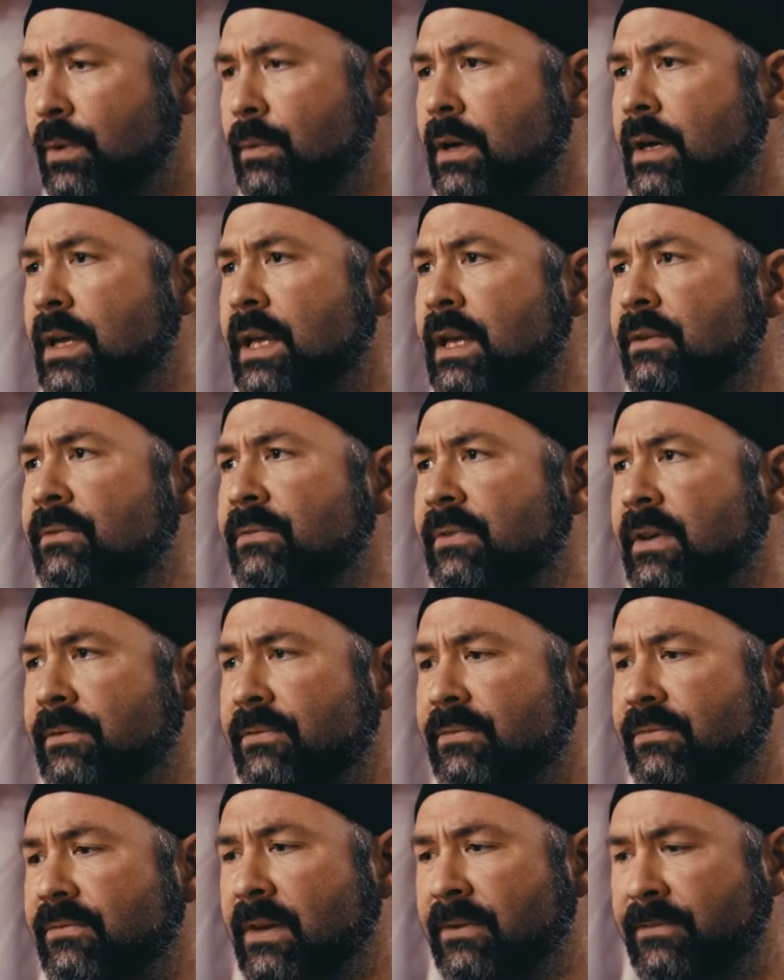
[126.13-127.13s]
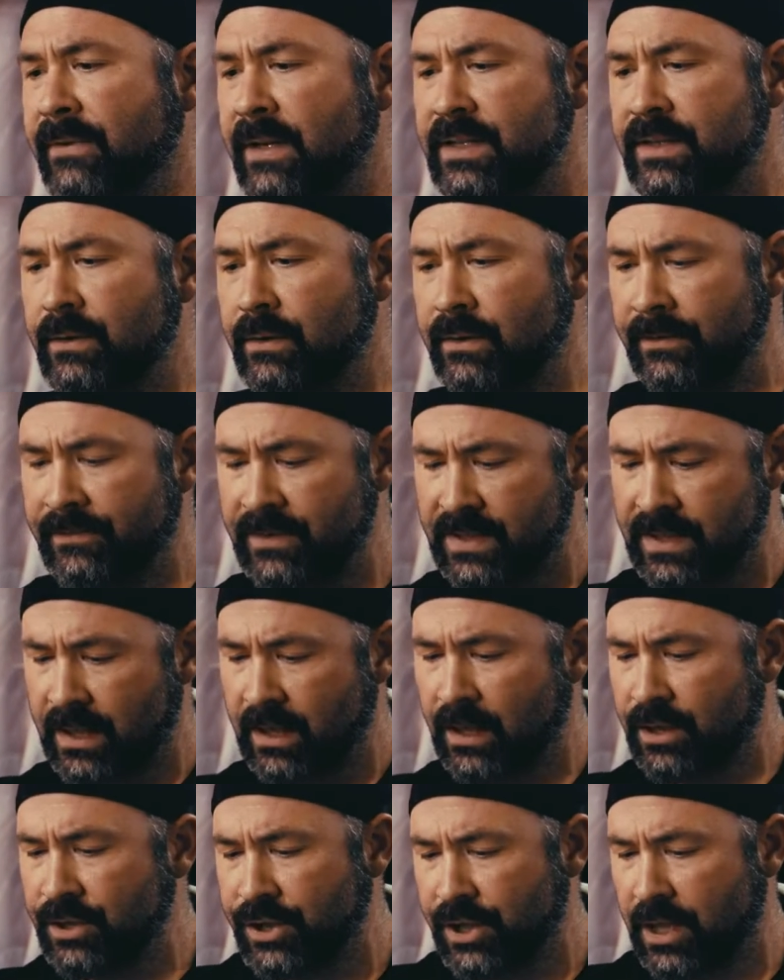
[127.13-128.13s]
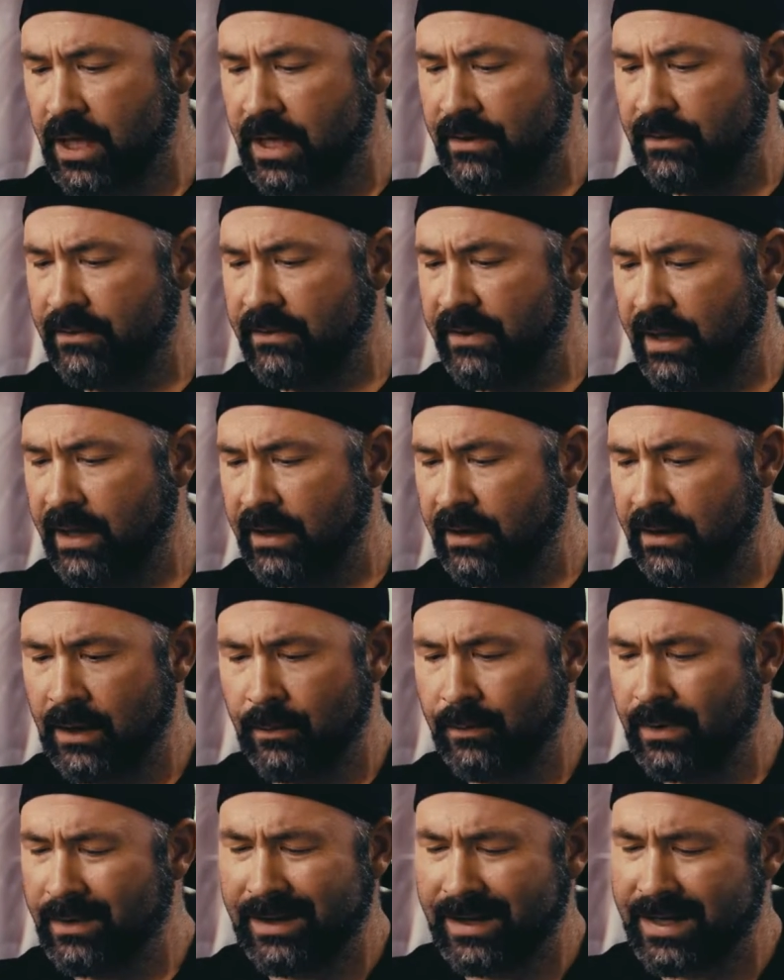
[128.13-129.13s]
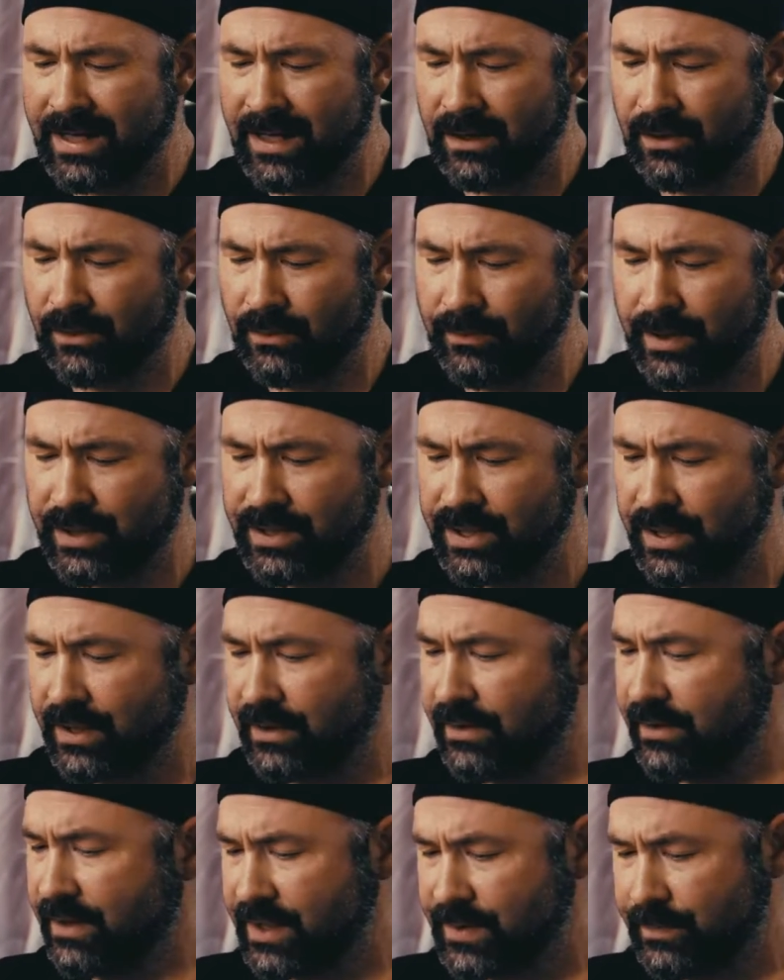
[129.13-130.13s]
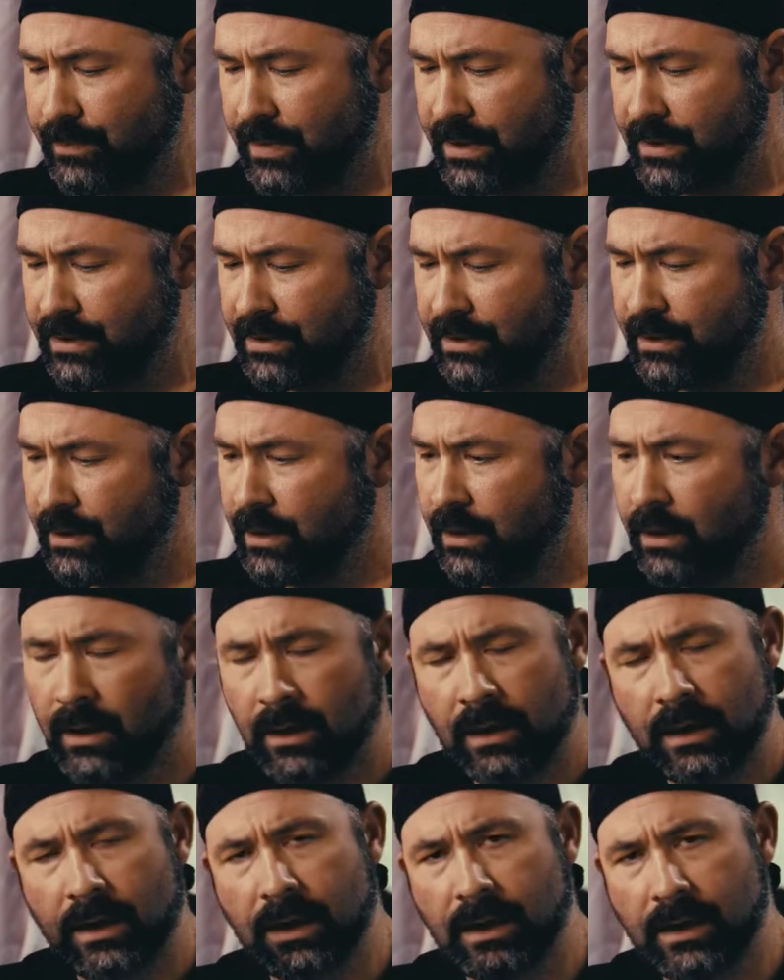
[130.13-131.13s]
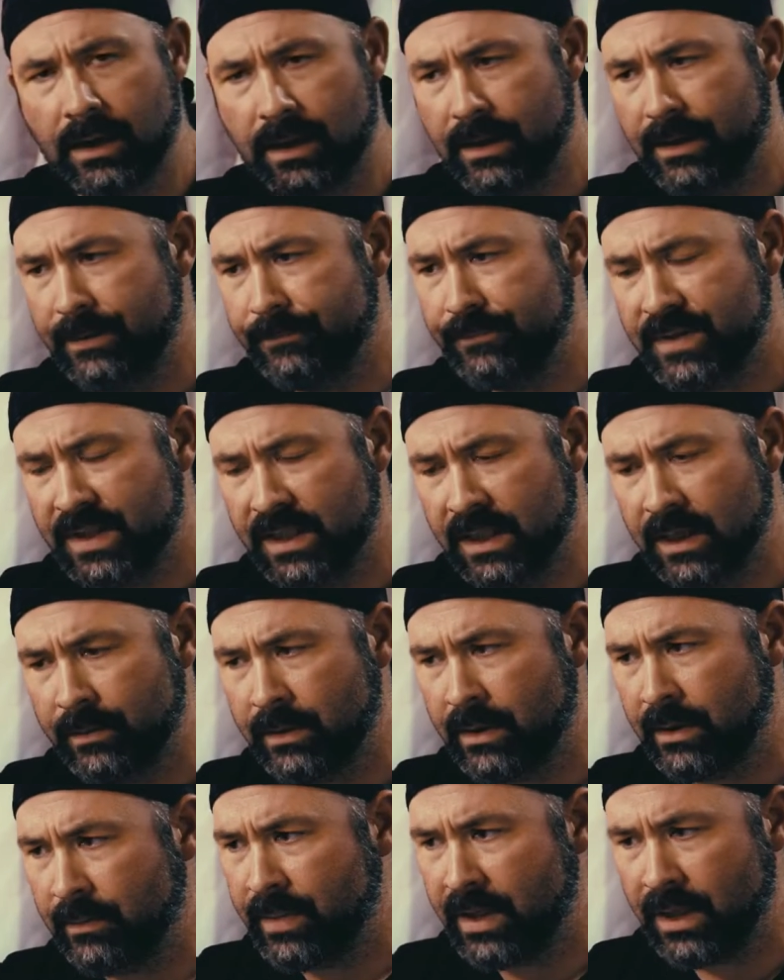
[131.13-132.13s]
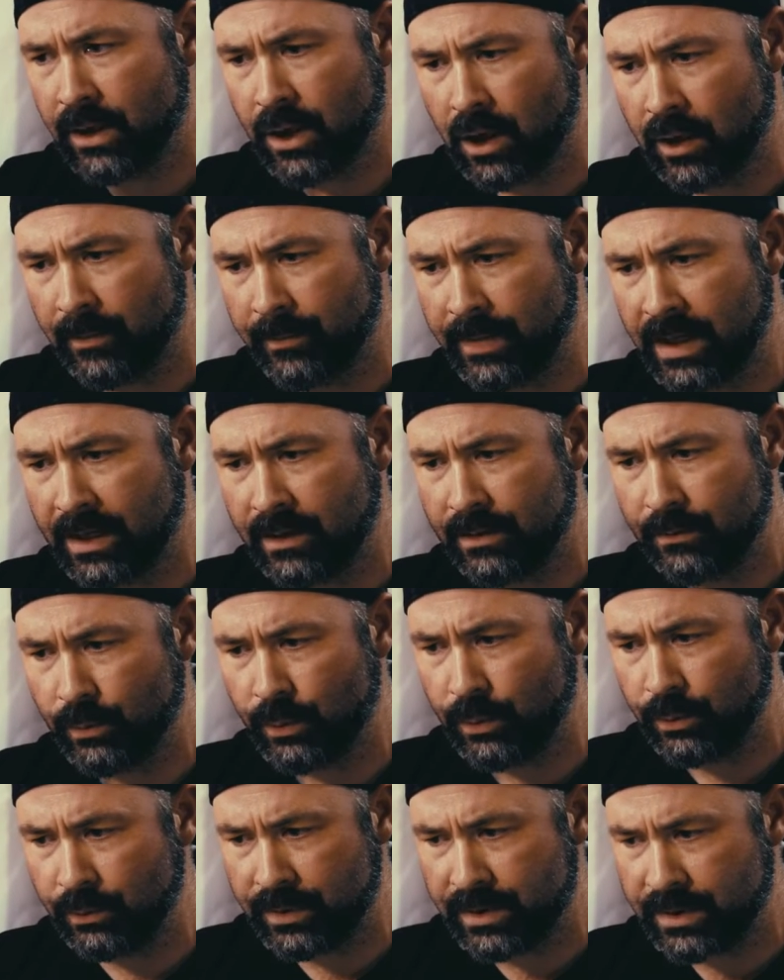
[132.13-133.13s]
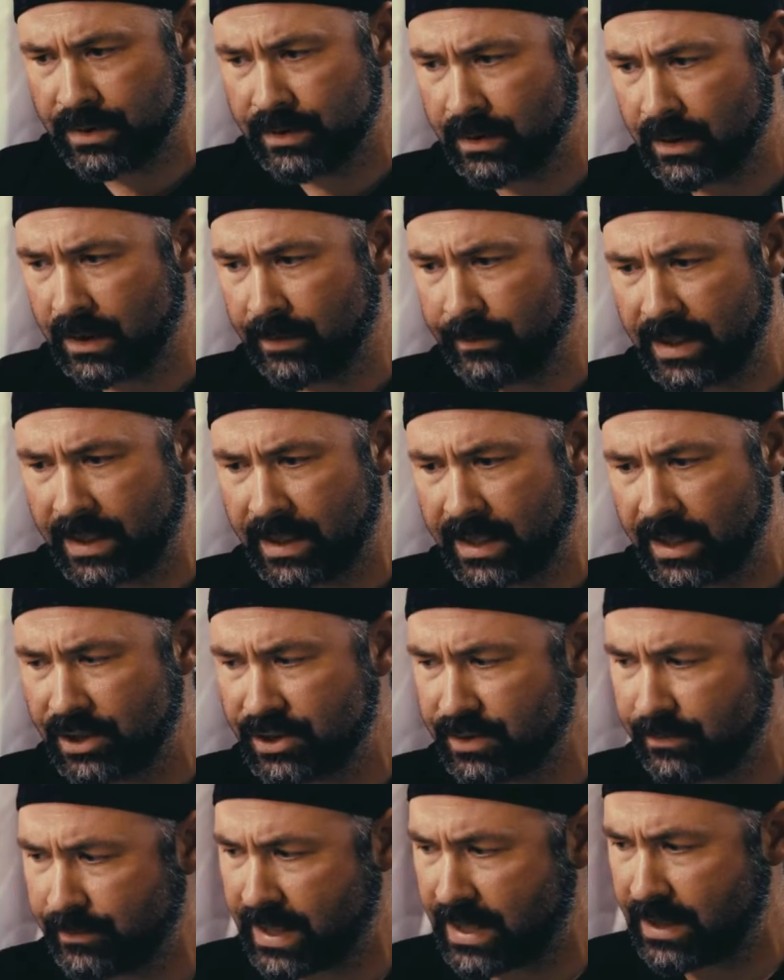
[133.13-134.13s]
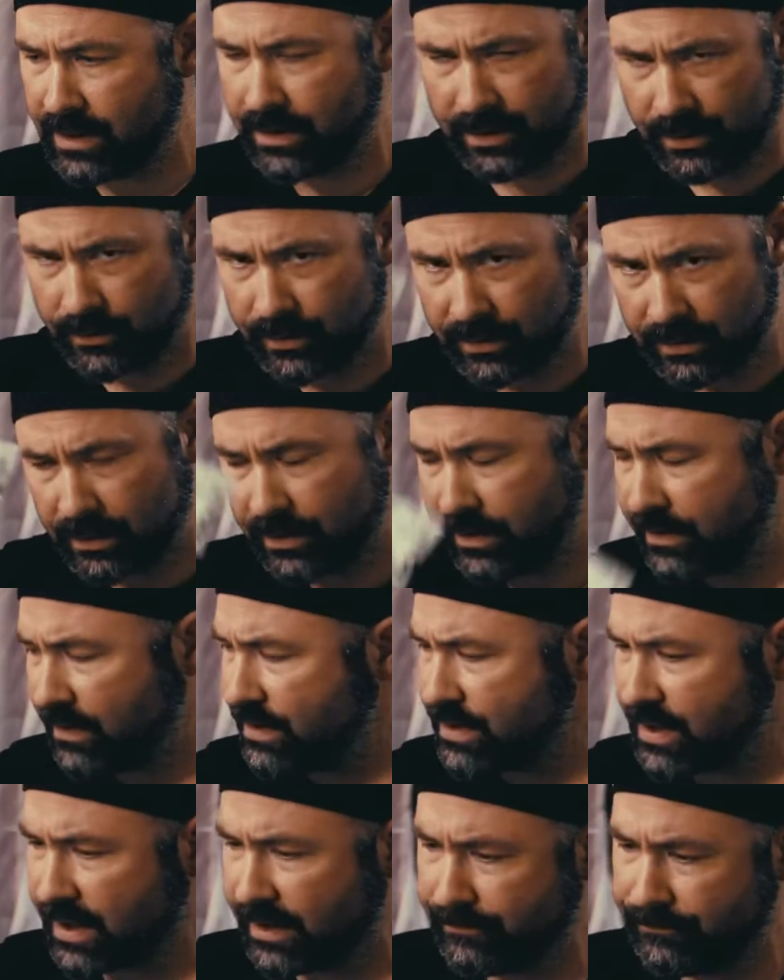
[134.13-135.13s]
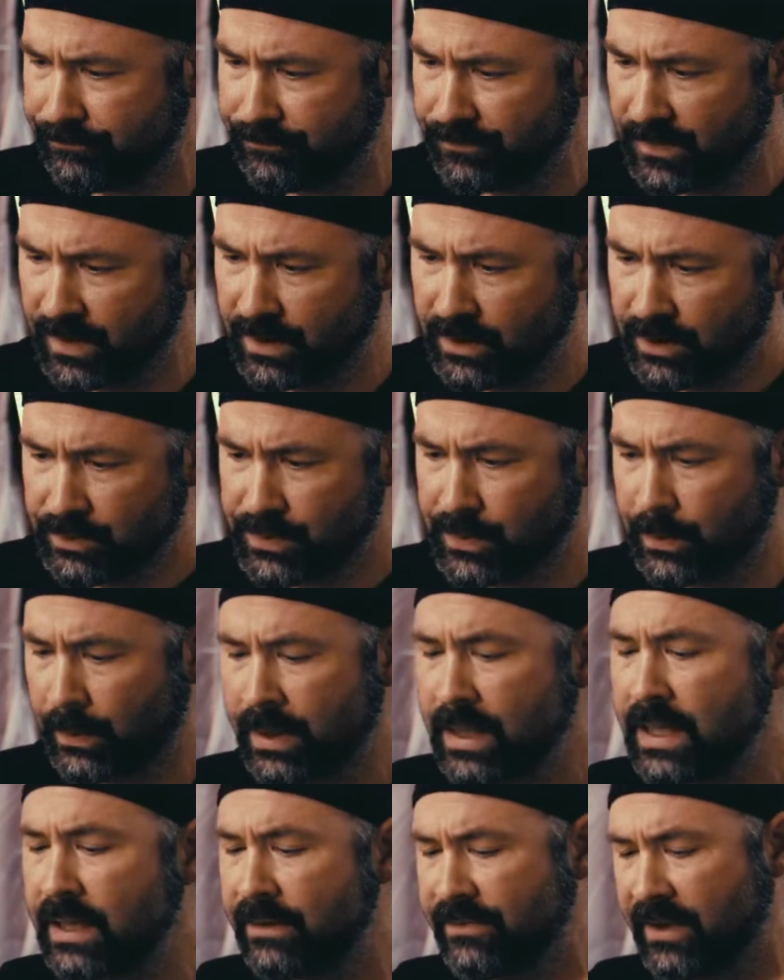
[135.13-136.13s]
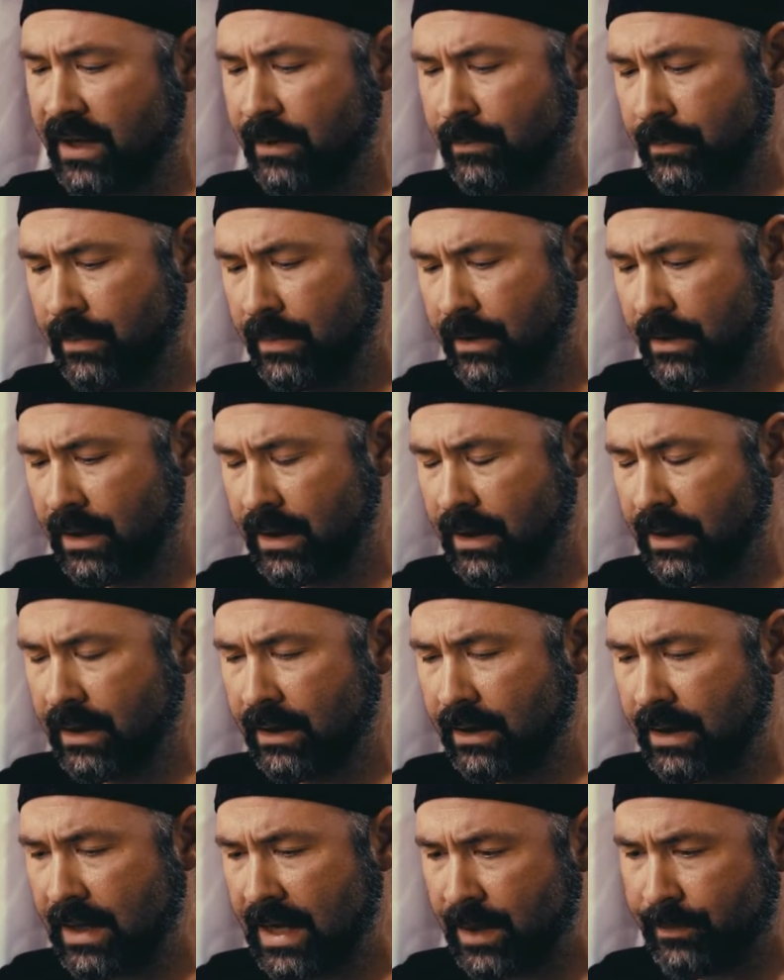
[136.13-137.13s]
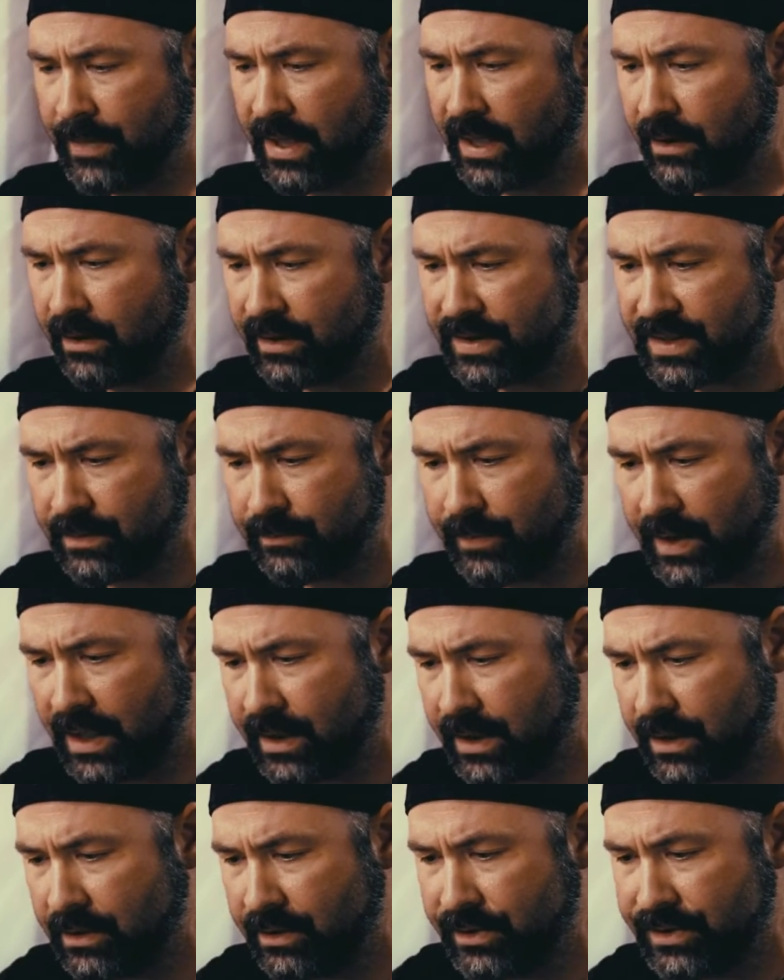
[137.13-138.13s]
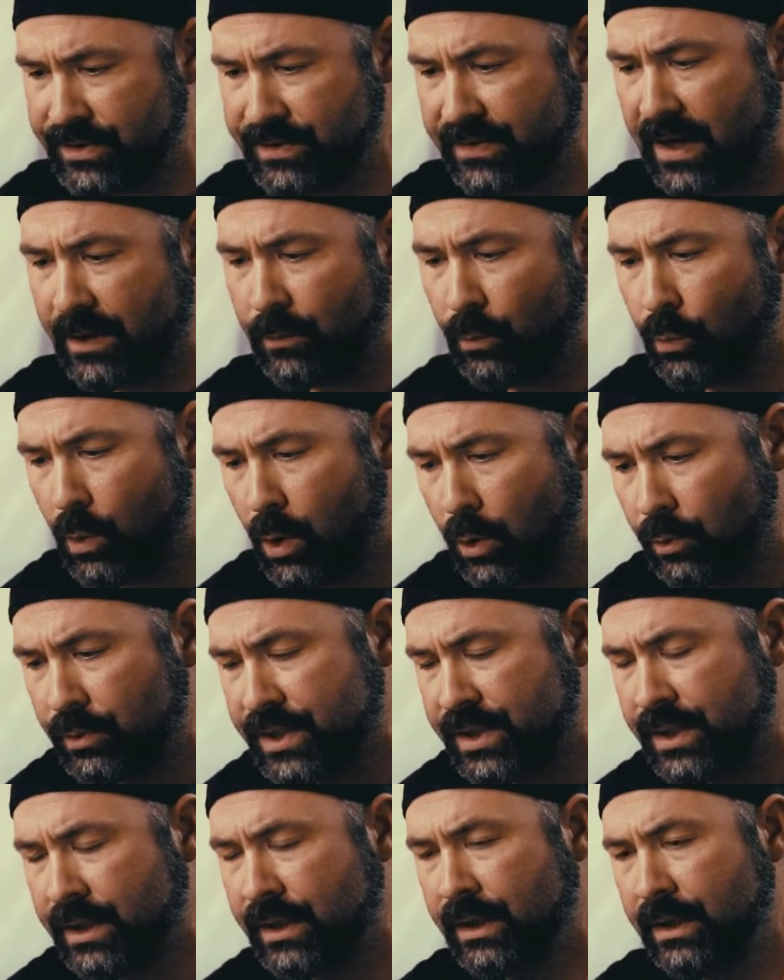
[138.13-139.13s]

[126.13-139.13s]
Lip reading: to give, if it's a gunshot, then I can't go much into this, but CWMP, Combat Wound Medication Pack, you can look these up. So we want to give them antibiotics and painkillers that won't